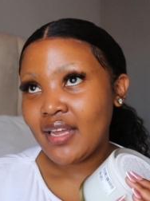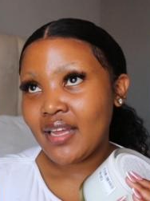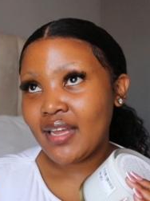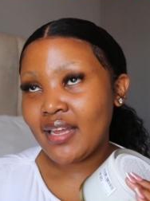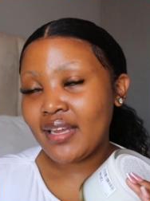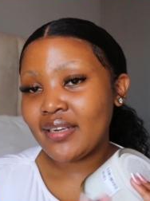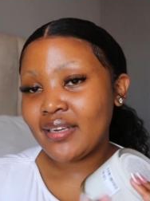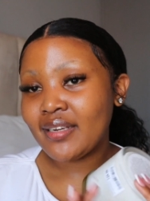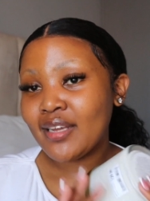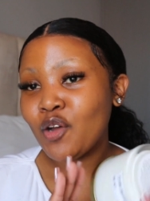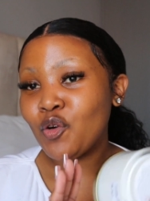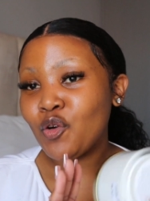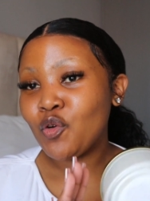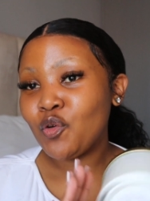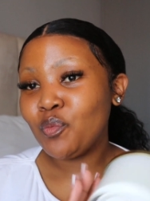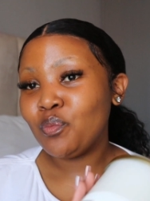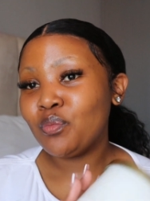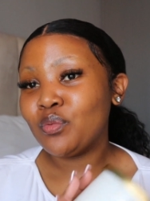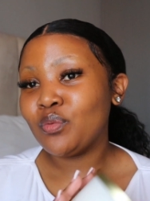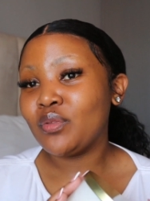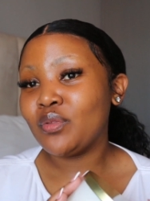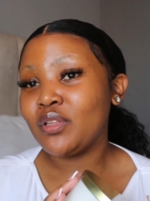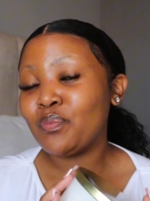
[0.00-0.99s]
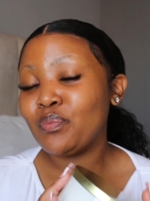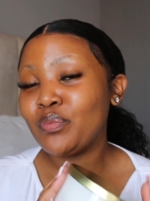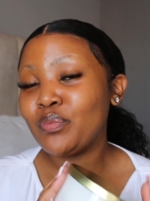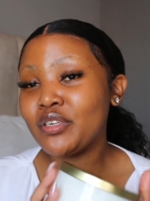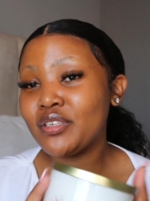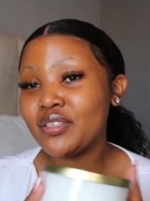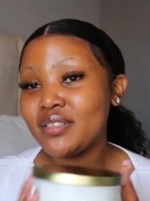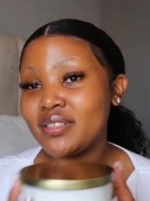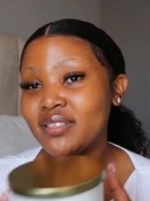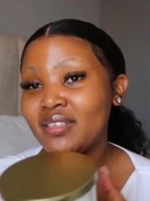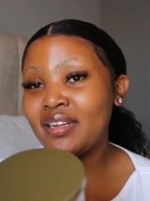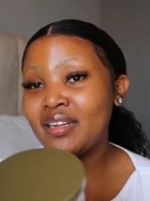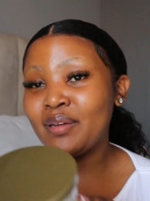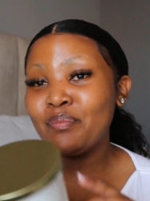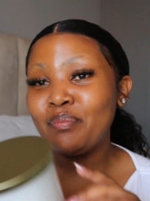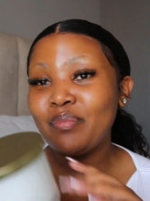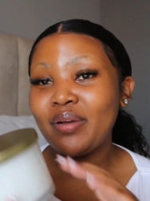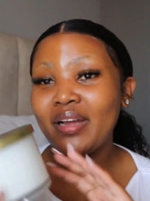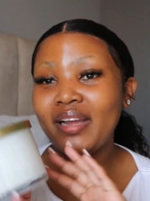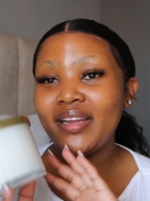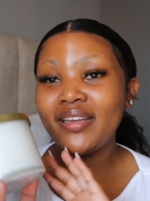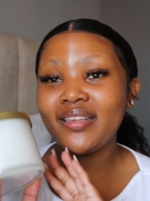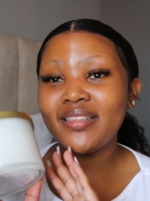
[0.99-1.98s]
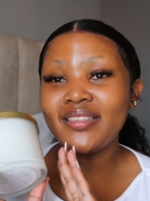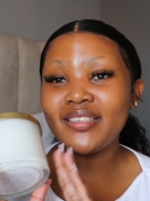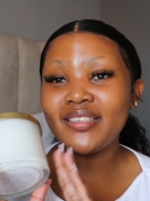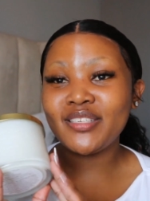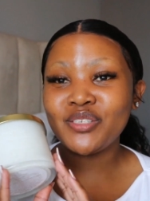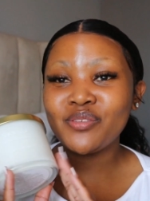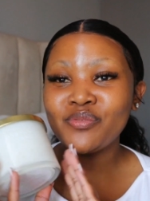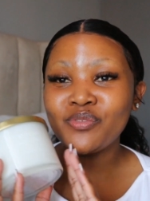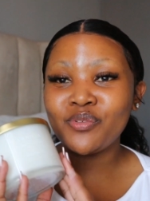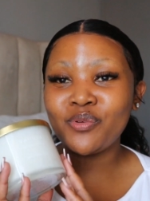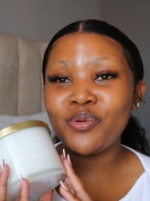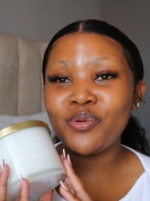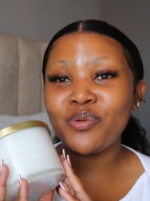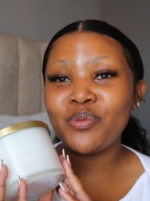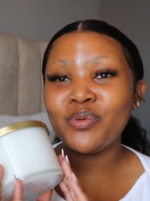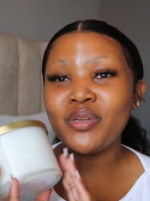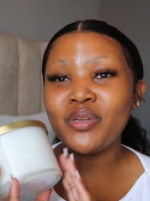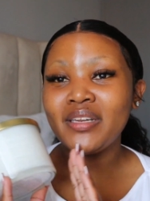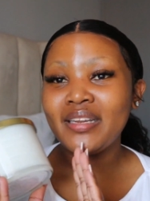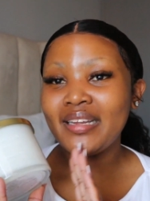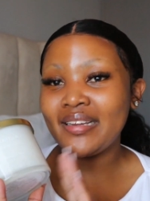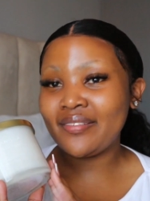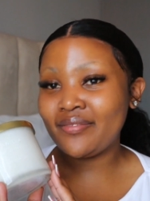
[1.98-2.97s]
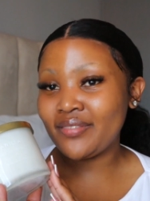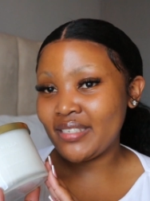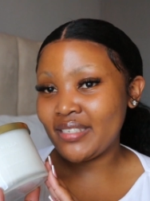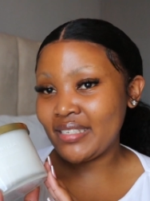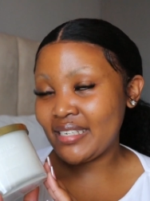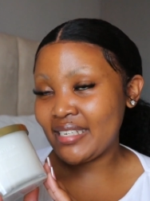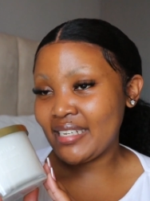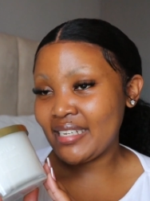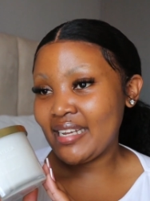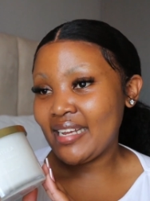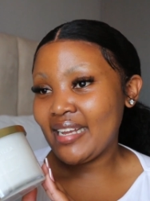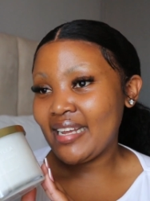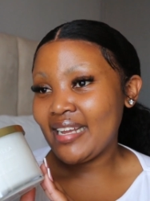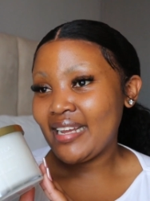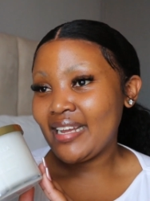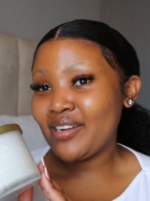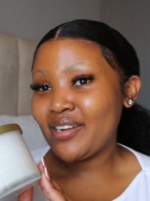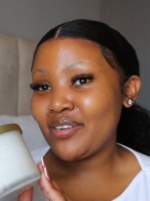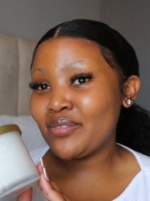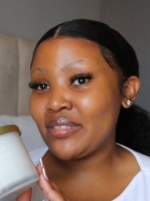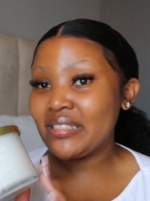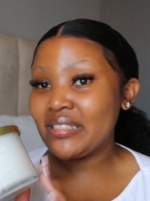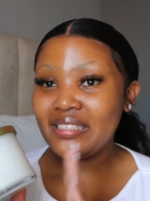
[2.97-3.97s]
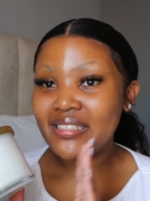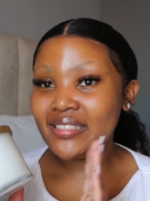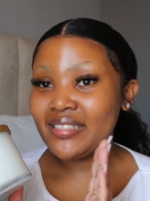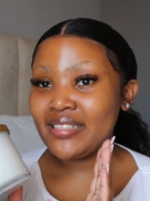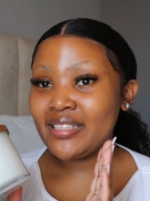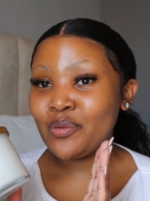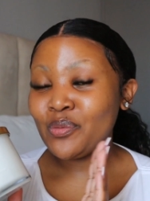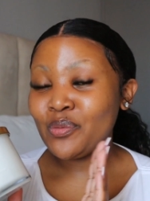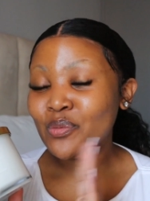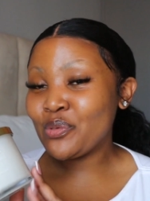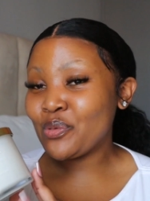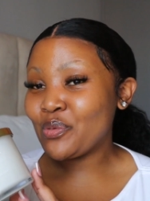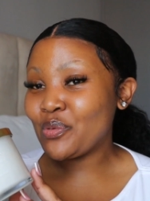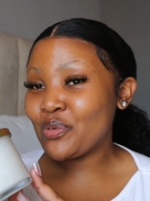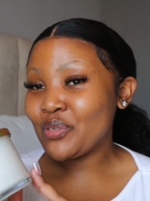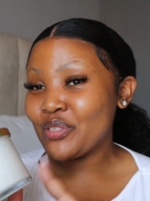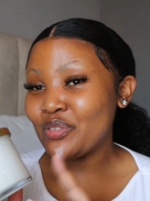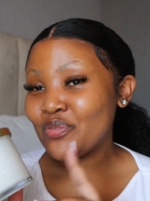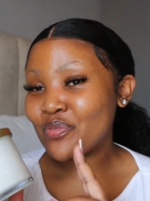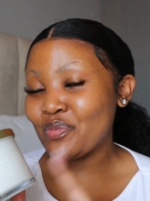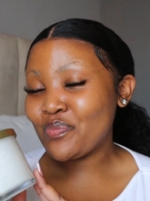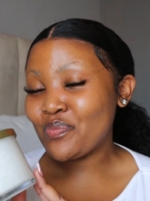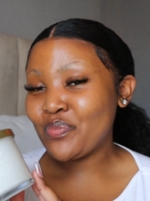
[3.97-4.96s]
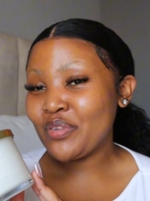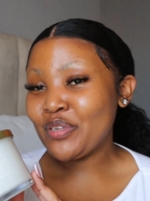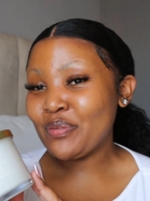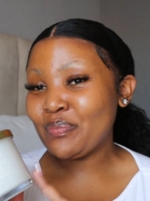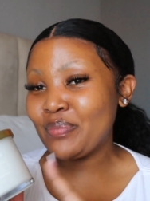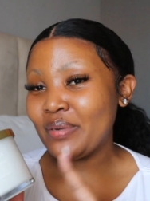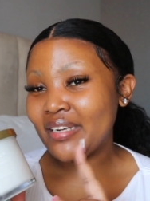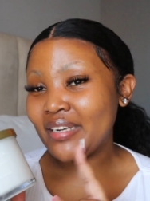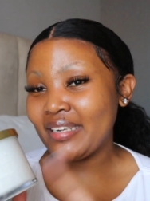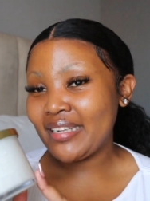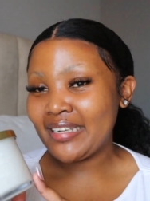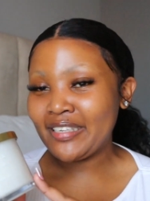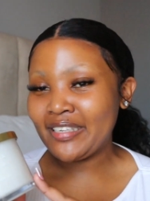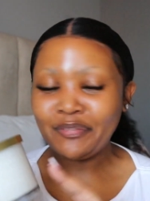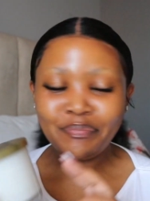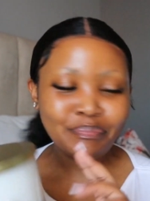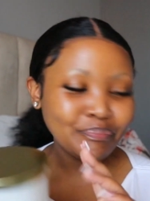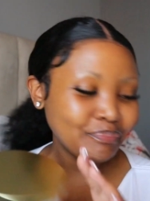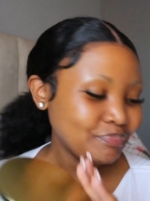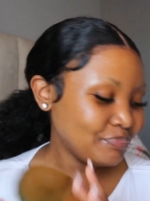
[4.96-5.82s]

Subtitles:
And I hope the person I'm buying this for will love it. Obviously, they won't know it's from me, but yeah.